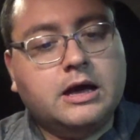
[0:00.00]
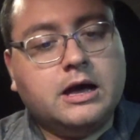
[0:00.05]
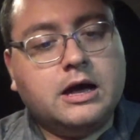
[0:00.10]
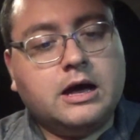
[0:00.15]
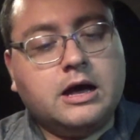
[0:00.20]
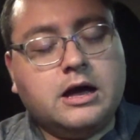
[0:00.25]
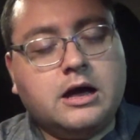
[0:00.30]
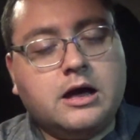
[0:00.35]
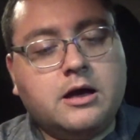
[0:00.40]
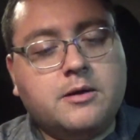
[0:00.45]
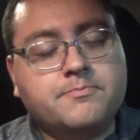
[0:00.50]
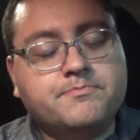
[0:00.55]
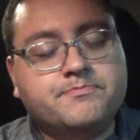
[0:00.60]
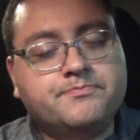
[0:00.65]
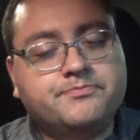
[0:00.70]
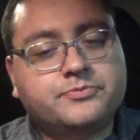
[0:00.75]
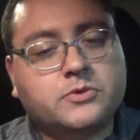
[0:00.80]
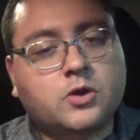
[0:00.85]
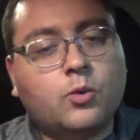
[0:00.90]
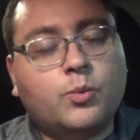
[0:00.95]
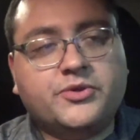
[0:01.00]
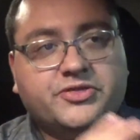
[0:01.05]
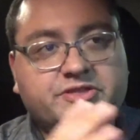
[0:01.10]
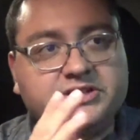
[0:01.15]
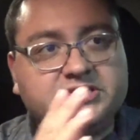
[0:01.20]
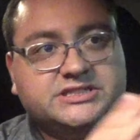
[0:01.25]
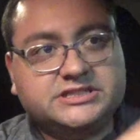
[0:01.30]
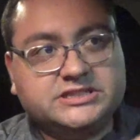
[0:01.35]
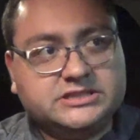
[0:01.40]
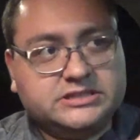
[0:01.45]

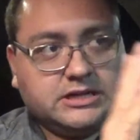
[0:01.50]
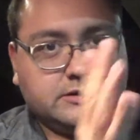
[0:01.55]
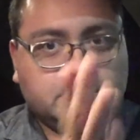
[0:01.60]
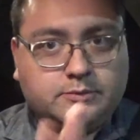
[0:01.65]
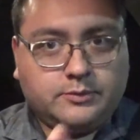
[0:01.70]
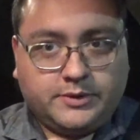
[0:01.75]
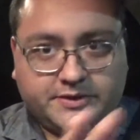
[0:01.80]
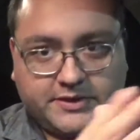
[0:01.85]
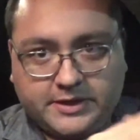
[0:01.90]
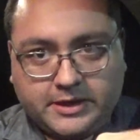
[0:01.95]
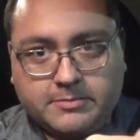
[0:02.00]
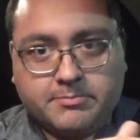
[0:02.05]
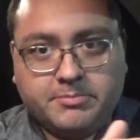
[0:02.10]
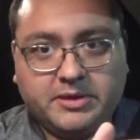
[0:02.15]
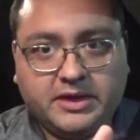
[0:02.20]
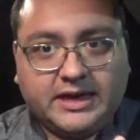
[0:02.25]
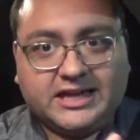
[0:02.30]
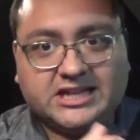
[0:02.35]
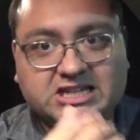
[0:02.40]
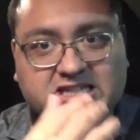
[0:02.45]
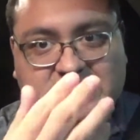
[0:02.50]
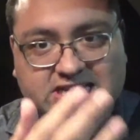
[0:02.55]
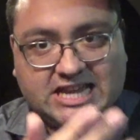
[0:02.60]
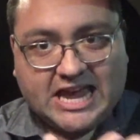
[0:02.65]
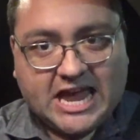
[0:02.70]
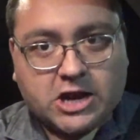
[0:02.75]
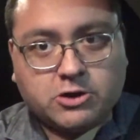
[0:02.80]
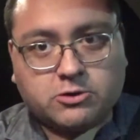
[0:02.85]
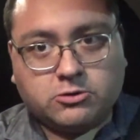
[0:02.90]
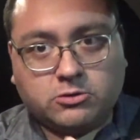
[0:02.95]
with him being
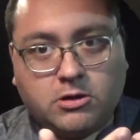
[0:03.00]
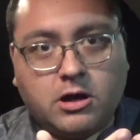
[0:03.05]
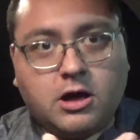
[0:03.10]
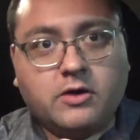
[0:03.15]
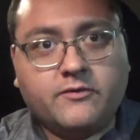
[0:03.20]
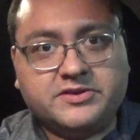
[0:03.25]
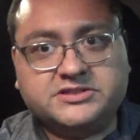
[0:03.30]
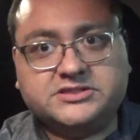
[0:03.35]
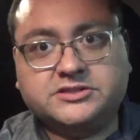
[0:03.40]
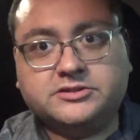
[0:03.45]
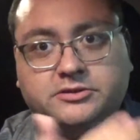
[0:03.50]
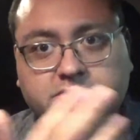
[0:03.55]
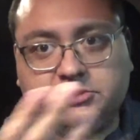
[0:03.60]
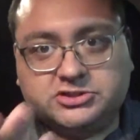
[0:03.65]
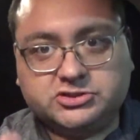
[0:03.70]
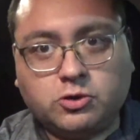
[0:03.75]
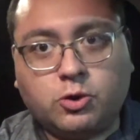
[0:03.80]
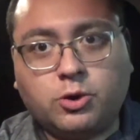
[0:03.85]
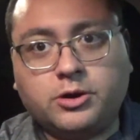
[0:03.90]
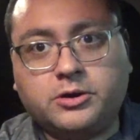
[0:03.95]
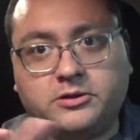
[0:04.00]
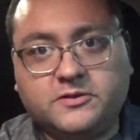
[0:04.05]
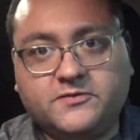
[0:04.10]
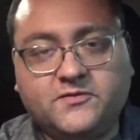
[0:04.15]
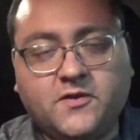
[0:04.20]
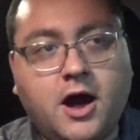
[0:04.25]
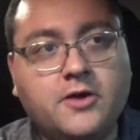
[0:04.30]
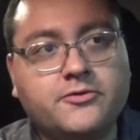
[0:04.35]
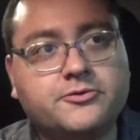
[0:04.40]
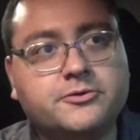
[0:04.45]
integral, obviously, to the story of the
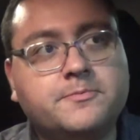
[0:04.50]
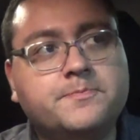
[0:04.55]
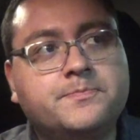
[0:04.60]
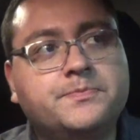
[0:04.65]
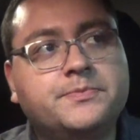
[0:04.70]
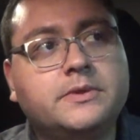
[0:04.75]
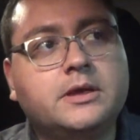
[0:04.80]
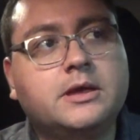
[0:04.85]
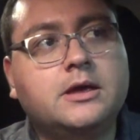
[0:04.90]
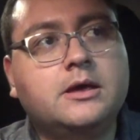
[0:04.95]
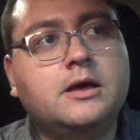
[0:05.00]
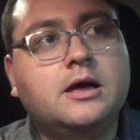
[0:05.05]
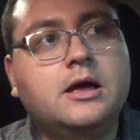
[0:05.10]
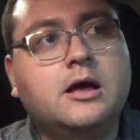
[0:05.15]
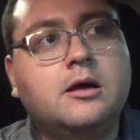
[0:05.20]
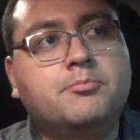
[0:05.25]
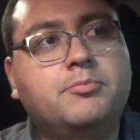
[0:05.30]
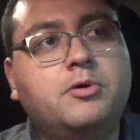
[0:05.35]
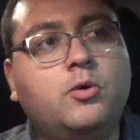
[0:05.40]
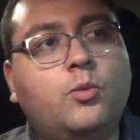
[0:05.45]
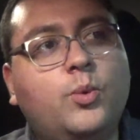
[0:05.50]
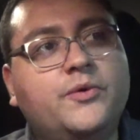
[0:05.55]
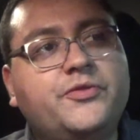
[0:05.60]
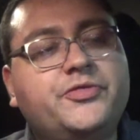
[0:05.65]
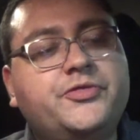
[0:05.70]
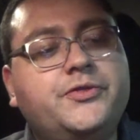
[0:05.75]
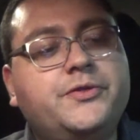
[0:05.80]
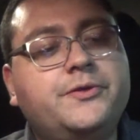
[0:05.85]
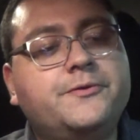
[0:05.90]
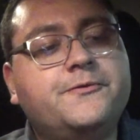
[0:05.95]
father. But what
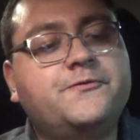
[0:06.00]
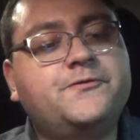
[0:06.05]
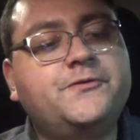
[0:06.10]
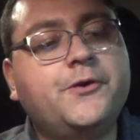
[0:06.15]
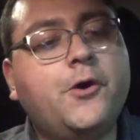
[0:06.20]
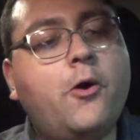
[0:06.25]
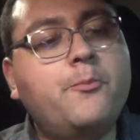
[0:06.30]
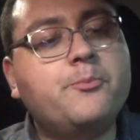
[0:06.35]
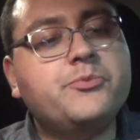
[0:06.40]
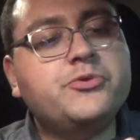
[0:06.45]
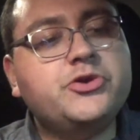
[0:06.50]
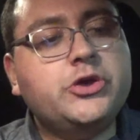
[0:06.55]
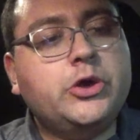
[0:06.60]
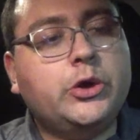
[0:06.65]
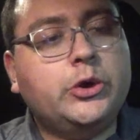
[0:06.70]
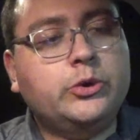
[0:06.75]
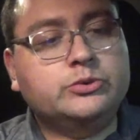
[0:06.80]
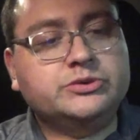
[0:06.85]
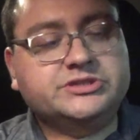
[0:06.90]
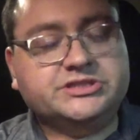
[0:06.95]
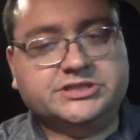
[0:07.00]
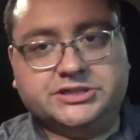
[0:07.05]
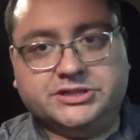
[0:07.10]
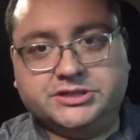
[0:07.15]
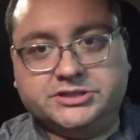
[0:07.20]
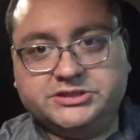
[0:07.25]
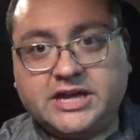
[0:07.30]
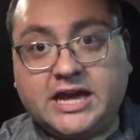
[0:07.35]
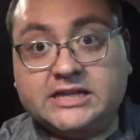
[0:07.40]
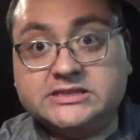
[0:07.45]
the film
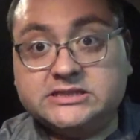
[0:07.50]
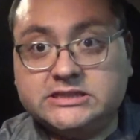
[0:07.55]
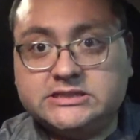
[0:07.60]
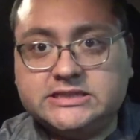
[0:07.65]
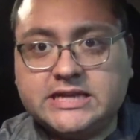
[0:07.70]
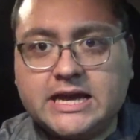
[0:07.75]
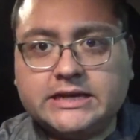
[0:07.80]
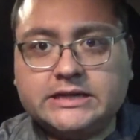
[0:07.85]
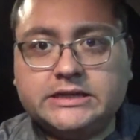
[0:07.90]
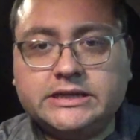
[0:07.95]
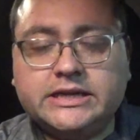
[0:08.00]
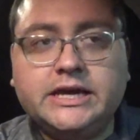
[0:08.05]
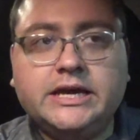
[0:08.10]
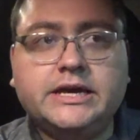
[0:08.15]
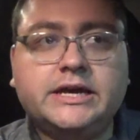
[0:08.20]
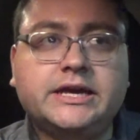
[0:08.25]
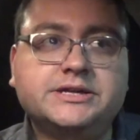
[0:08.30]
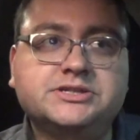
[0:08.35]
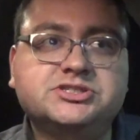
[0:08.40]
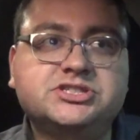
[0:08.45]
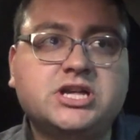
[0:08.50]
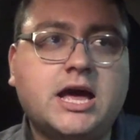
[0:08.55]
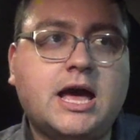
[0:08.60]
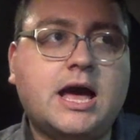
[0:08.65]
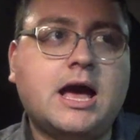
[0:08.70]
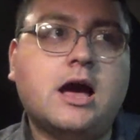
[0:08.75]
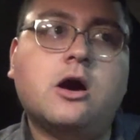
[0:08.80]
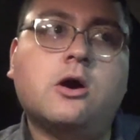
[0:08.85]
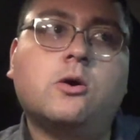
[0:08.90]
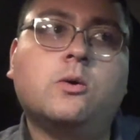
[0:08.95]
uses as a technique is
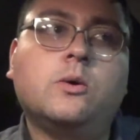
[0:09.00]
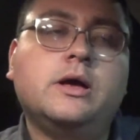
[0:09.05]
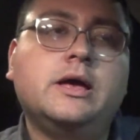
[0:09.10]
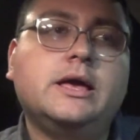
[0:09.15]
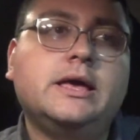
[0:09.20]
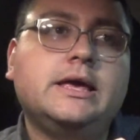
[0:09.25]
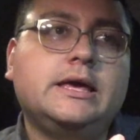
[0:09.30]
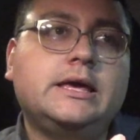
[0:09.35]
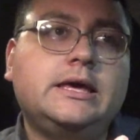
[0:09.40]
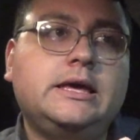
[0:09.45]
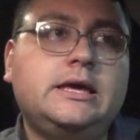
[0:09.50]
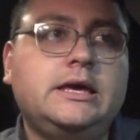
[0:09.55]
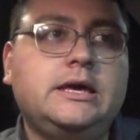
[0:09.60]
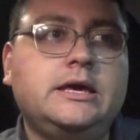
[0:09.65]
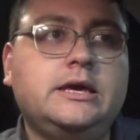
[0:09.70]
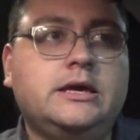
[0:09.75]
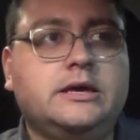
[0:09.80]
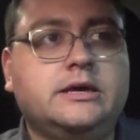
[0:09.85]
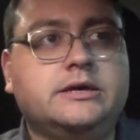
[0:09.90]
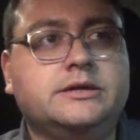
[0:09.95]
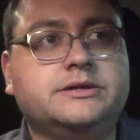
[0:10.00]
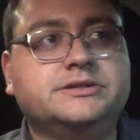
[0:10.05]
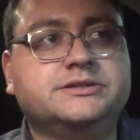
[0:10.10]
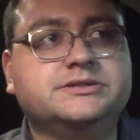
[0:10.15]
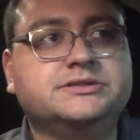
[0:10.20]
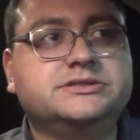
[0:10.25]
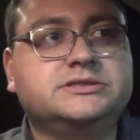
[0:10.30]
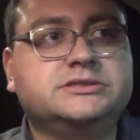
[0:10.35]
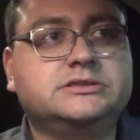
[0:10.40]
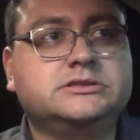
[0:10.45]
how he
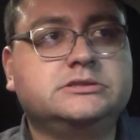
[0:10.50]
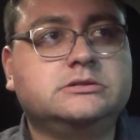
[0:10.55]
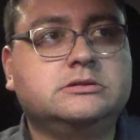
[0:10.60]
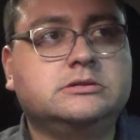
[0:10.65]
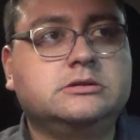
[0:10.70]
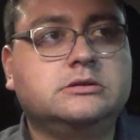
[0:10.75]
is